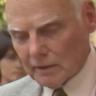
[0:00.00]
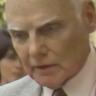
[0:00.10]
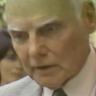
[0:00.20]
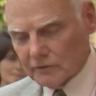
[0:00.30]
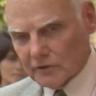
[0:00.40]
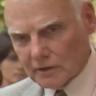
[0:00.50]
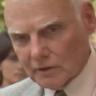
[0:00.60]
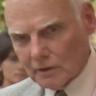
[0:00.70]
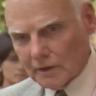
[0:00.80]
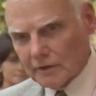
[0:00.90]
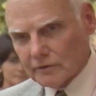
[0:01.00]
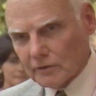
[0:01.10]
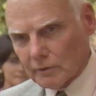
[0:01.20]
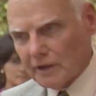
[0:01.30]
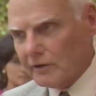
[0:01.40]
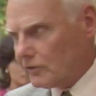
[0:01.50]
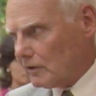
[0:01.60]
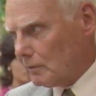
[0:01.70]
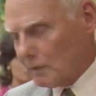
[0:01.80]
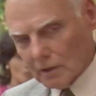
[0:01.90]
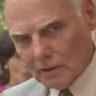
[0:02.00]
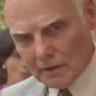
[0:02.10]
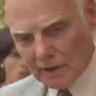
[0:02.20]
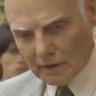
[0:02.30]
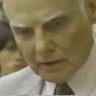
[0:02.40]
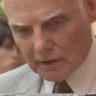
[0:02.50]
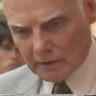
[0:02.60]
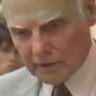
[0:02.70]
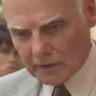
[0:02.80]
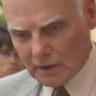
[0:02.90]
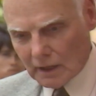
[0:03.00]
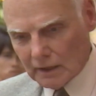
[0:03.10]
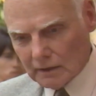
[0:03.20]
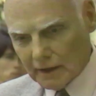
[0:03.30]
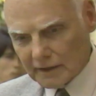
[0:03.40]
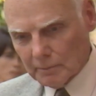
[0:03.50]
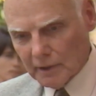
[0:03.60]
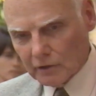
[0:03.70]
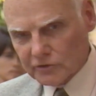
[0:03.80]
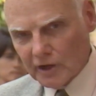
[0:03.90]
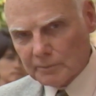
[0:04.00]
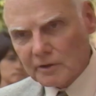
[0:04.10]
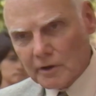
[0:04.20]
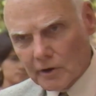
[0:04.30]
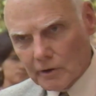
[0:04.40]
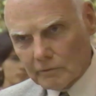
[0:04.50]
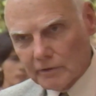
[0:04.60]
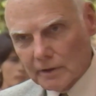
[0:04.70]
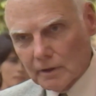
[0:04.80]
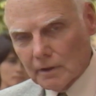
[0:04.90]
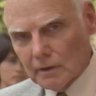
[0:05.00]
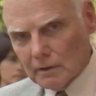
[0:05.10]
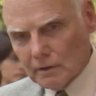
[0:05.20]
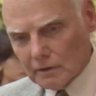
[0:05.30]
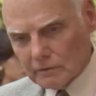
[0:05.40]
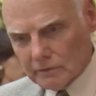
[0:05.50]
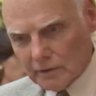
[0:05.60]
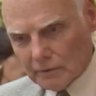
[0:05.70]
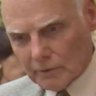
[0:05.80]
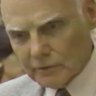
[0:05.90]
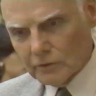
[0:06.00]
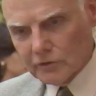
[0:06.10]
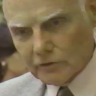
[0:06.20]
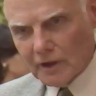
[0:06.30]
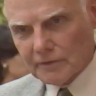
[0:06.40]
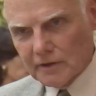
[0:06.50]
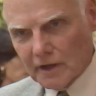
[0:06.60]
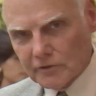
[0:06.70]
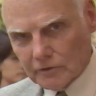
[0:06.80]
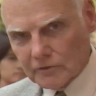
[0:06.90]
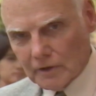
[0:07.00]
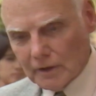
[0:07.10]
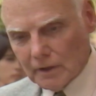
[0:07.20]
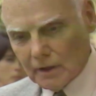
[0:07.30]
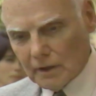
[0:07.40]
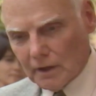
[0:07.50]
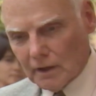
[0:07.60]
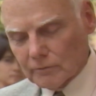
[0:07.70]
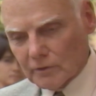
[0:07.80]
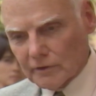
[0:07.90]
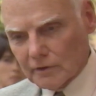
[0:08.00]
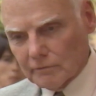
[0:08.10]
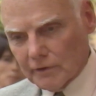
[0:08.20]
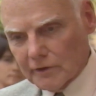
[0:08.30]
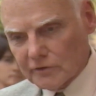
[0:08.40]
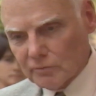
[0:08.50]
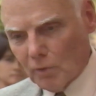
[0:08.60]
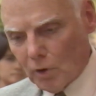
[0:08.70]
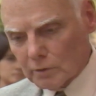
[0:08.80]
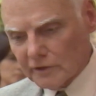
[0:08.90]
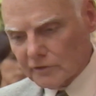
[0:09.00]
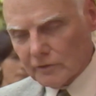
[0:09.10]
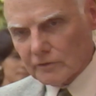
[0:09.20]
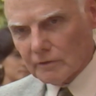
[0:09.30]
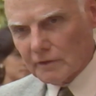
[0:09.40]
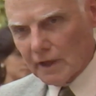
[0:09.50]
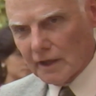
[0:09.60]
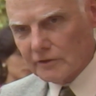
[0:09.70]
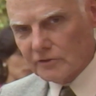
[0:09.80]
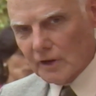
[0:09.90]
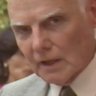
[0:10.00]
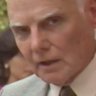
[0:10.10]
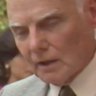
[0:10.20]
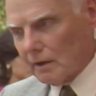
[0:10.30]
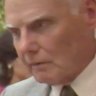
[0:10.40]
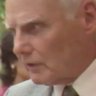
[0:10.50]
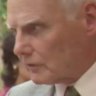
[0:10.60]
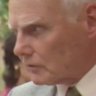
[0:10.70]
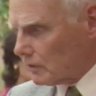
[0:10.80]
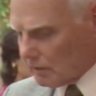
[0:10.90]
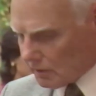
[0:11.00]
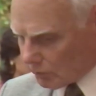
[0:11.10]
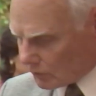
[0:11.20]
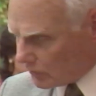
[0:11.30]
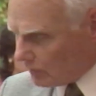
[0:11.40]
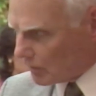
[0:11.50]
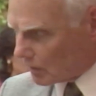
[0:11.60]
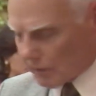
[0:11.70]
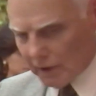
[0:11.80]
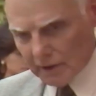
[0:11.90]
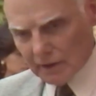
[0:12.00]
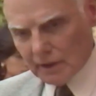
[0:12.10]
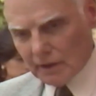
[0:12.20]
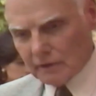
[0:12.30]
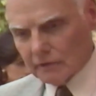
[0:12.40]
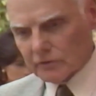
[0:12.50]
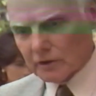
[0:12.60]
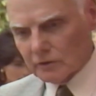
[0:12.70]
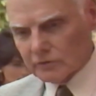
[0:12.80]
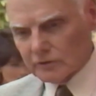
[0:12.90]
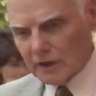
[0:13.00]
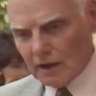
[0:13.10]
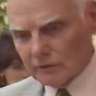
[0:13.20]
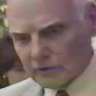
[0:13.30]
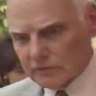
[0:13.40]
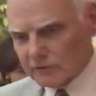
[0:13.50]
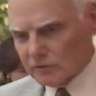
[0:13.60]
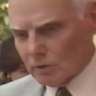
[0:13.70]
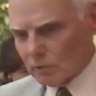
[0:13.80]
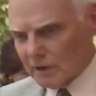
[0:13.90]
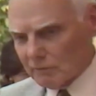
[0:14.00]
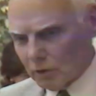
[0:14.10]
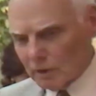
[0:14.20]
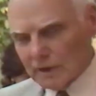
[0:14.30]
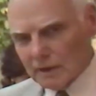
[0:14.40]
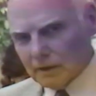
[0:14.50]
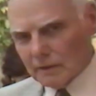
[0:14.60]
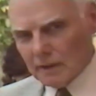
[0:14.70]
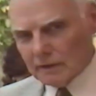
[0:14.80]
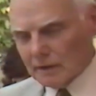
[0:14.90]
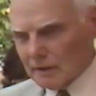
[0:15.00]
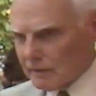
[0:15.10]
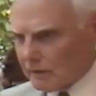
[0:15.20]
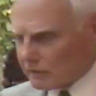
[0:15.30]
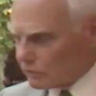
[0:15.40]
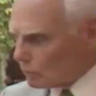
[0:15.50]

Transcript: the signal is the greatest in the middle, and then like a bell-shaped curve, it uh, reduces at the edges. And within a very small distance of the edge of this receiving array, the signals are down to such a low level that there is